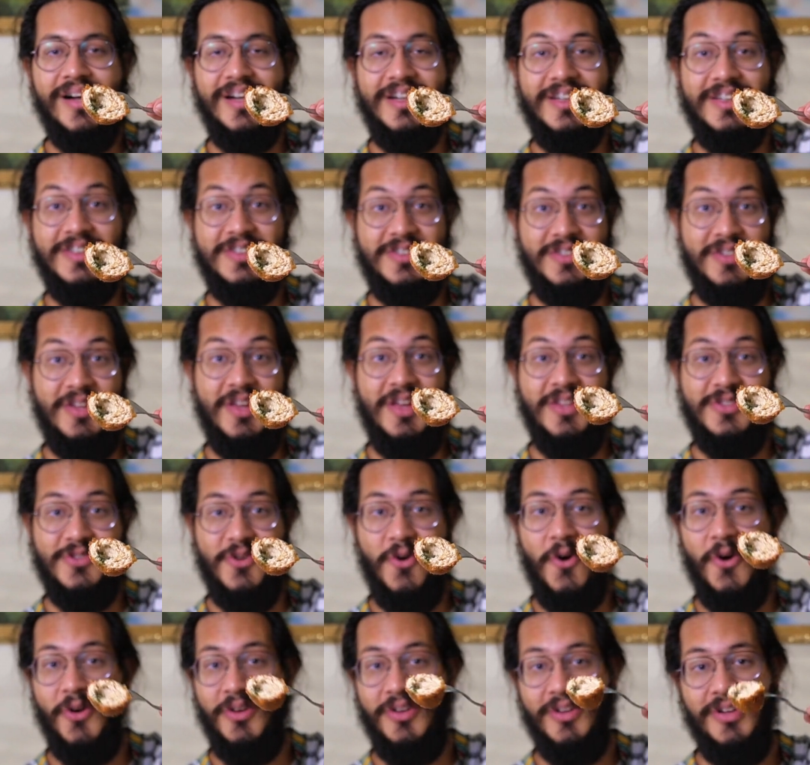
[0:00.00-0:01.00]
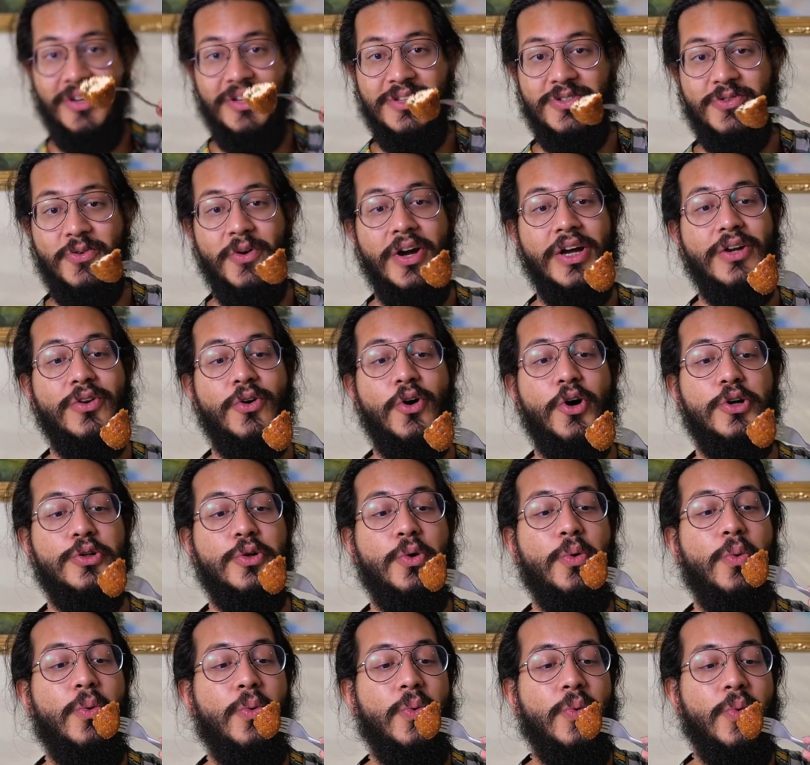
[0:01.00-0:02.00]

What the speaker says: It's hot. It's quite hot.